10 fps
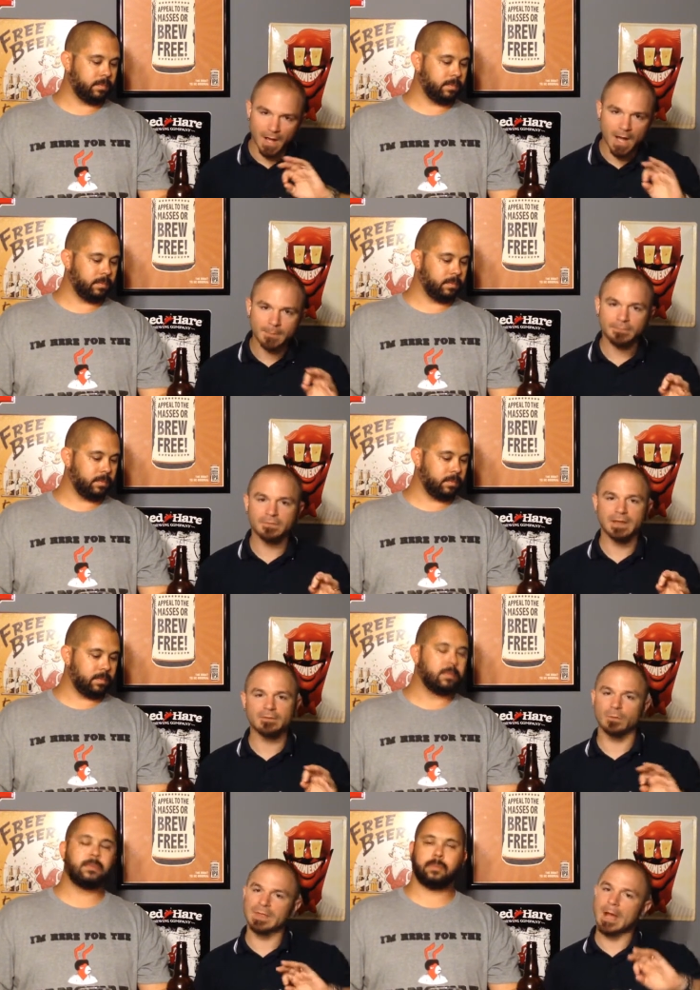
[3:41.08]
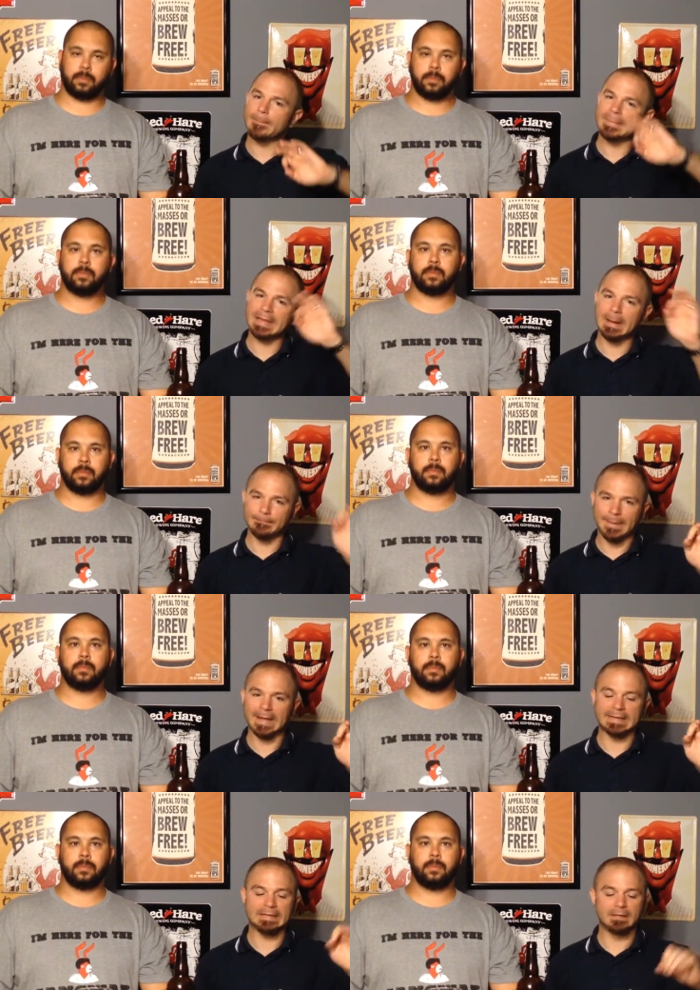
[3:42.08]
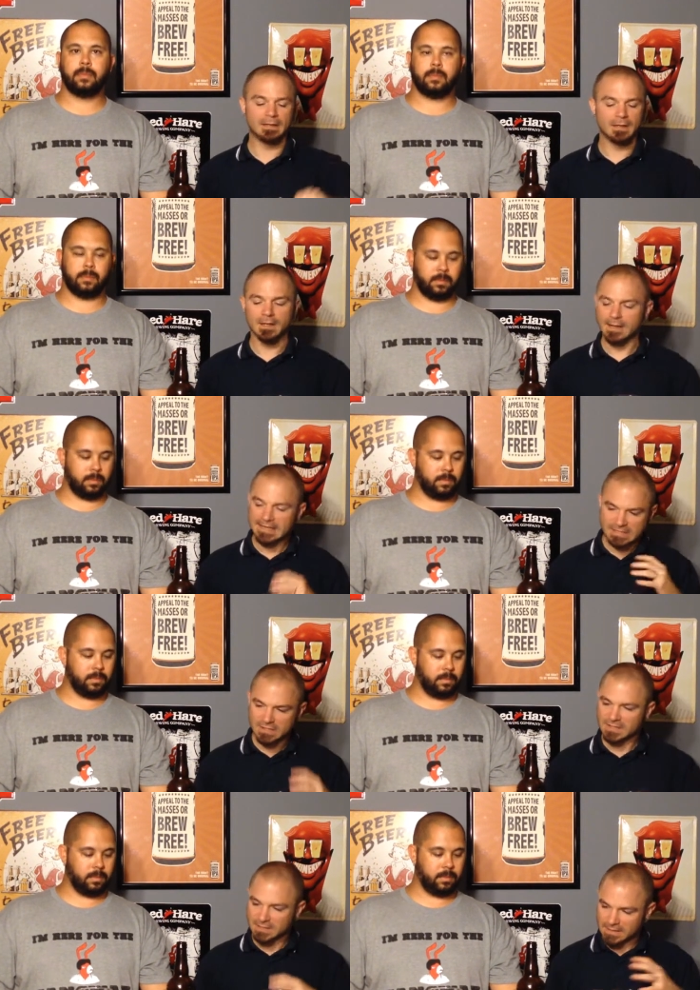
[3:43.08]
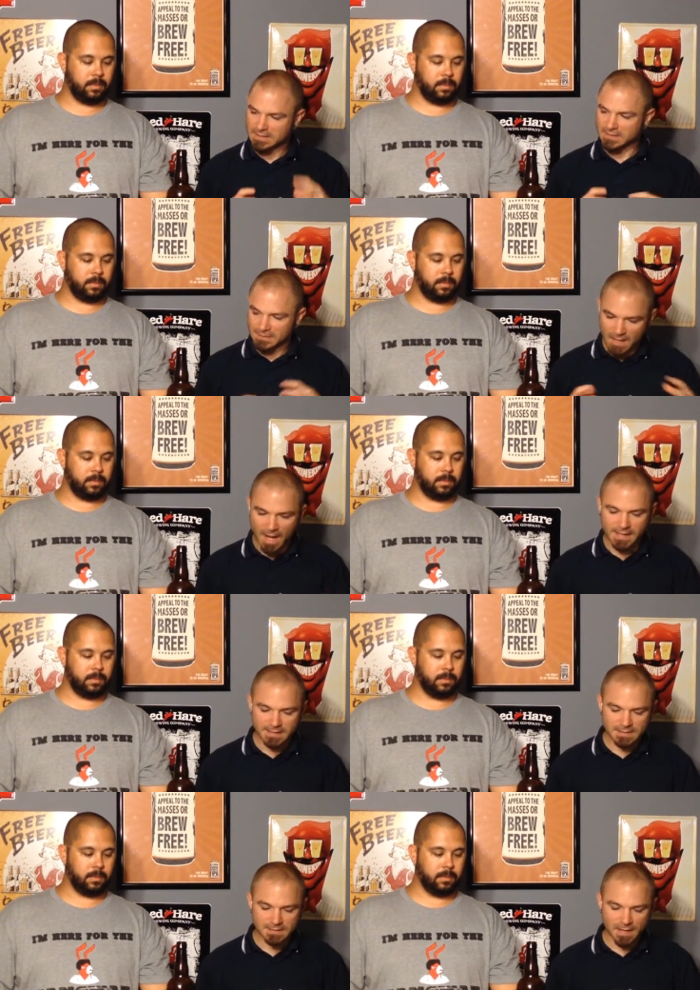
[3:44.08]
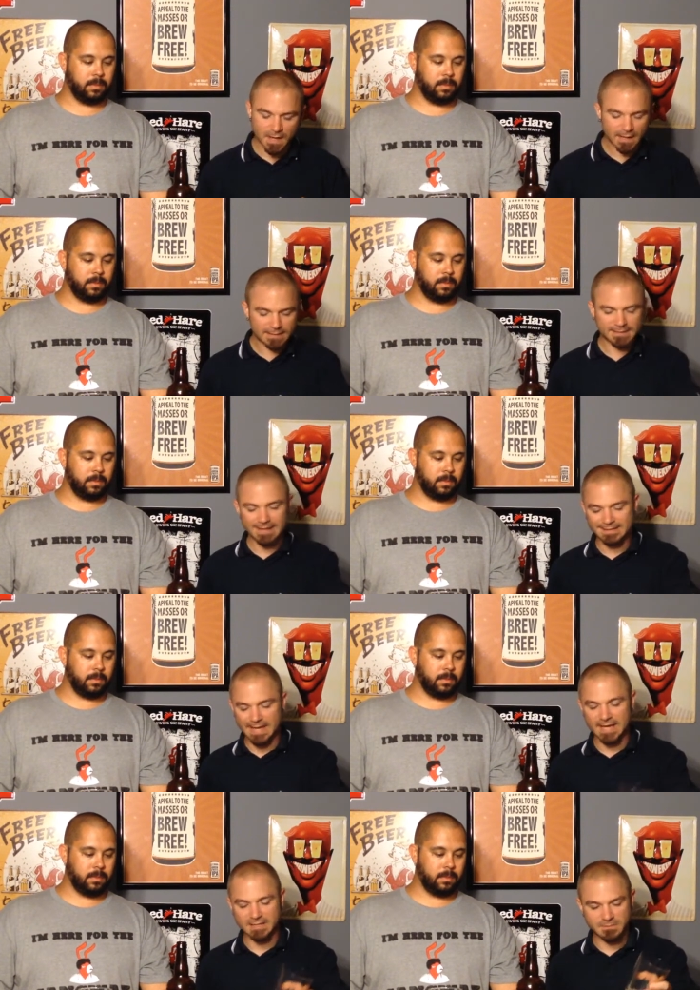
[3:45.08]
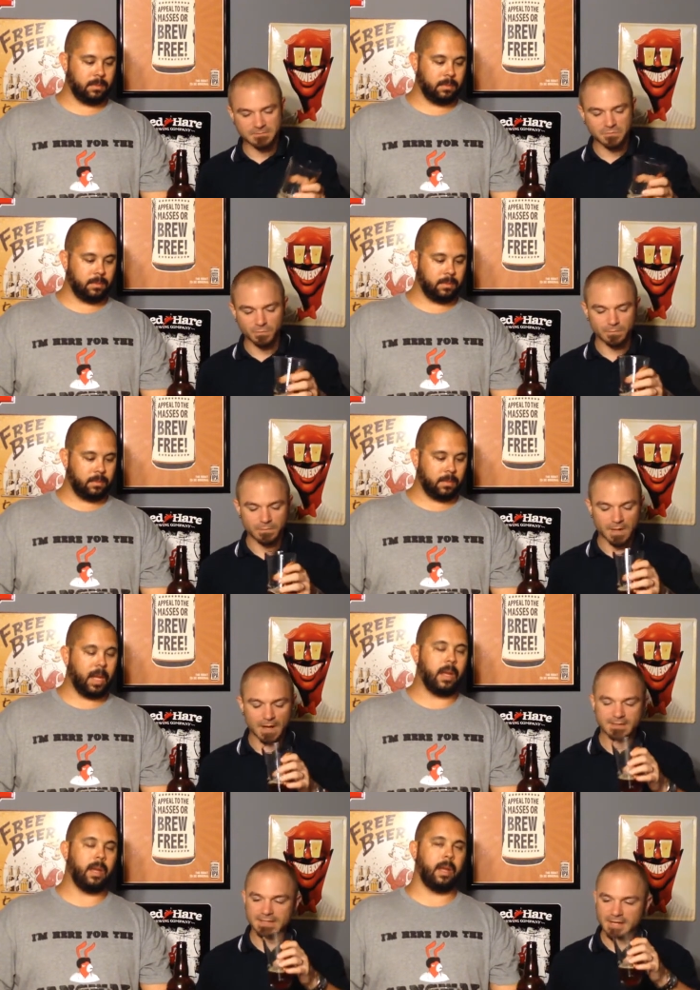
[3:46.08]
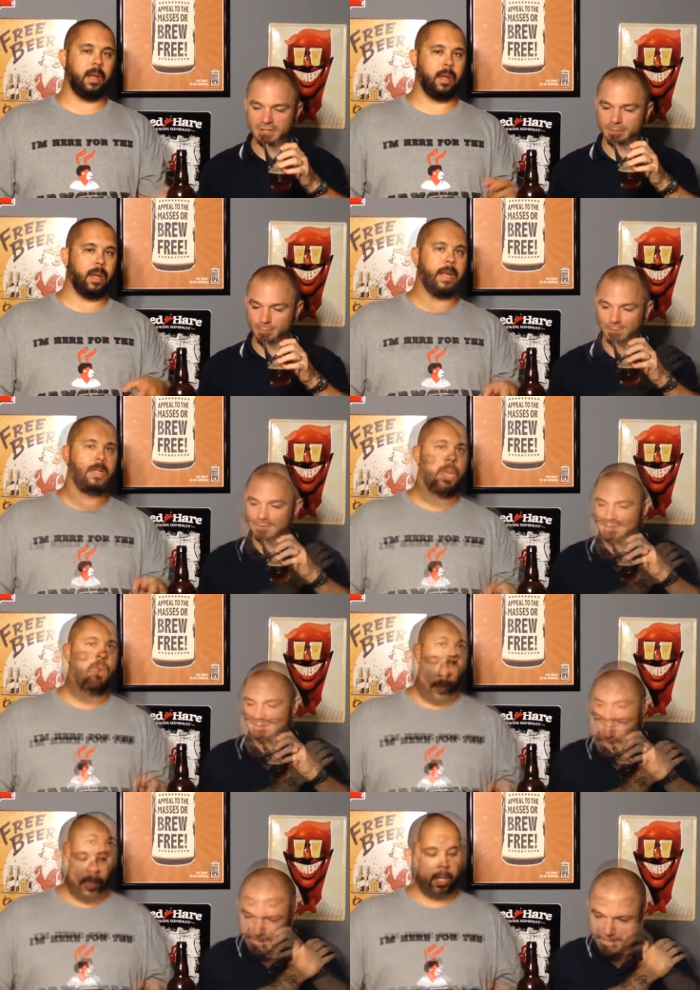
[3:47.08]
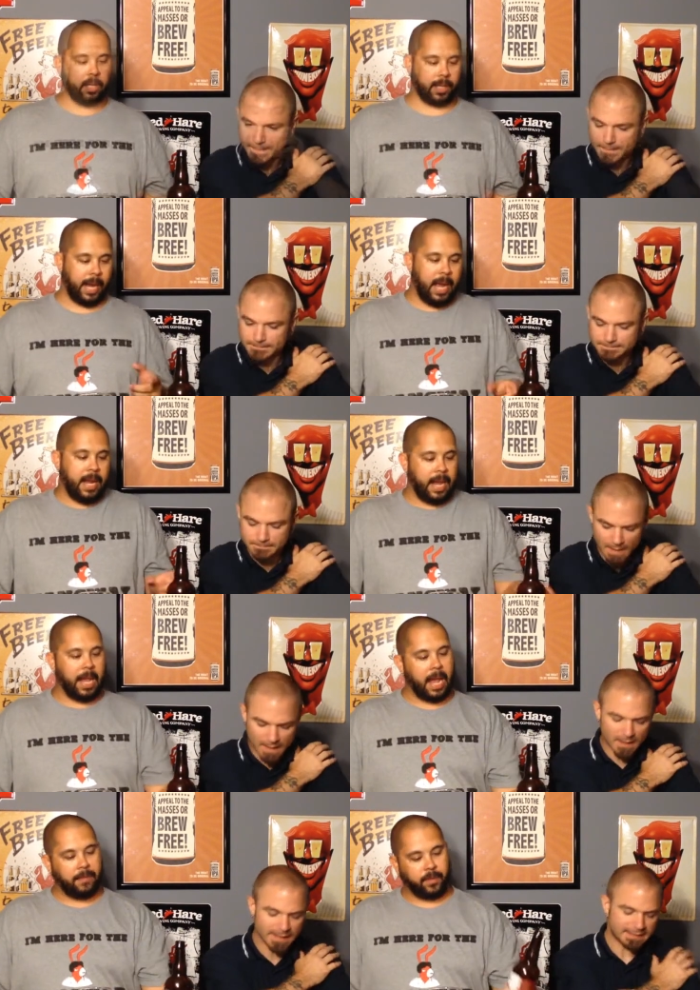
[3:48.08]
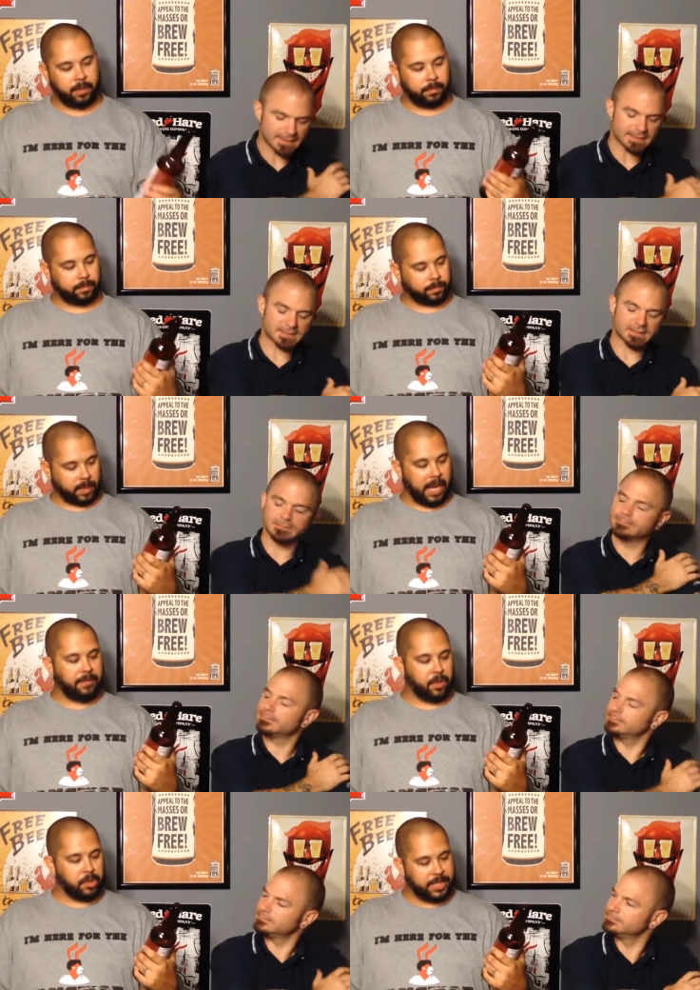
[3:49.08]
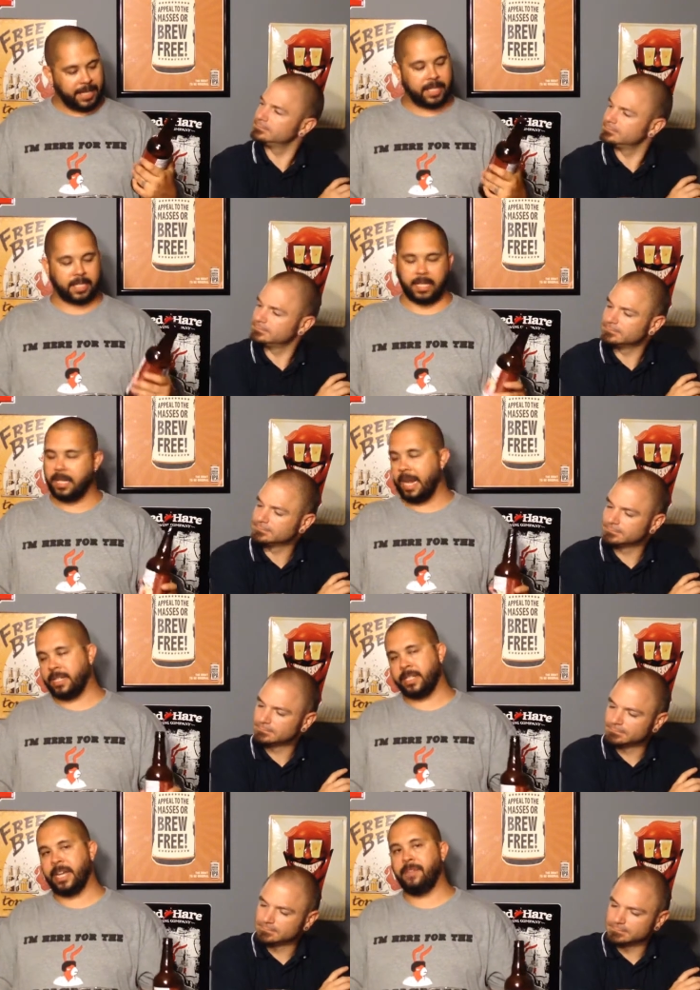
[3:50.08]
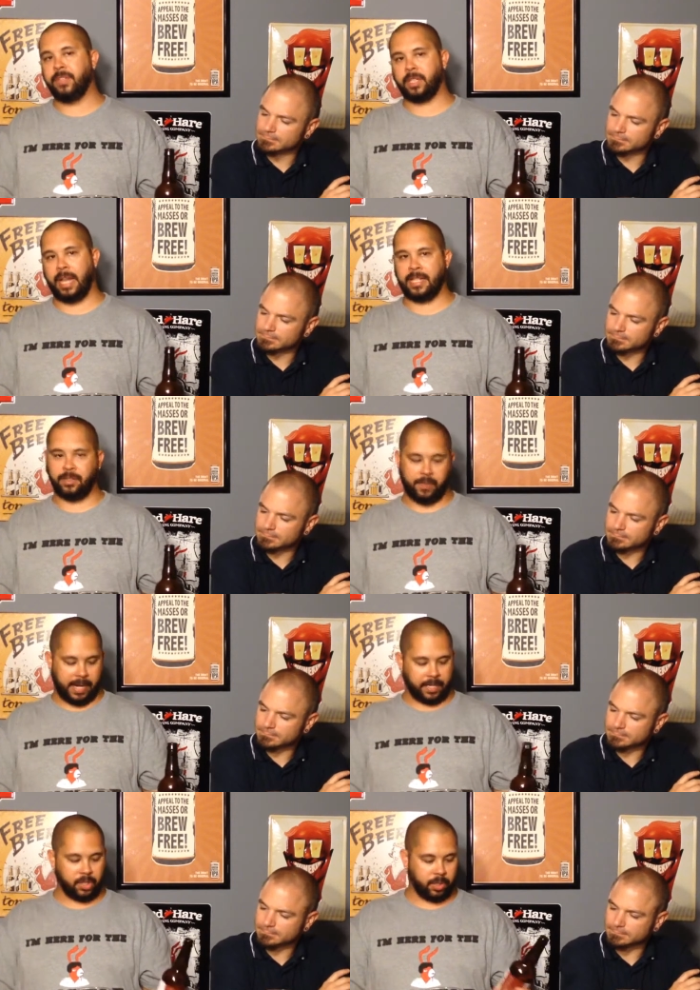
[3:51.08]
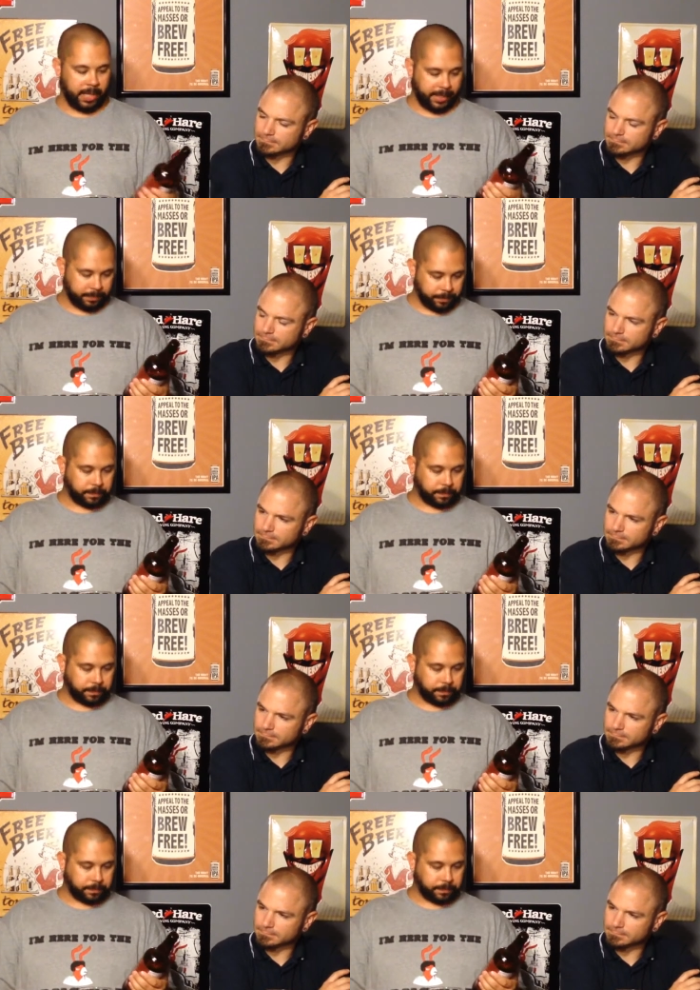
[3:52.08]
Speaker 1: a hop flavor without being a bite. It's just a it's a nice. Uh, it it tastes. Kind of
Speaker 2: sessionable. It's really good. Like I, it, I like if you this. if you see this, it's, it's tough to classify because you're like,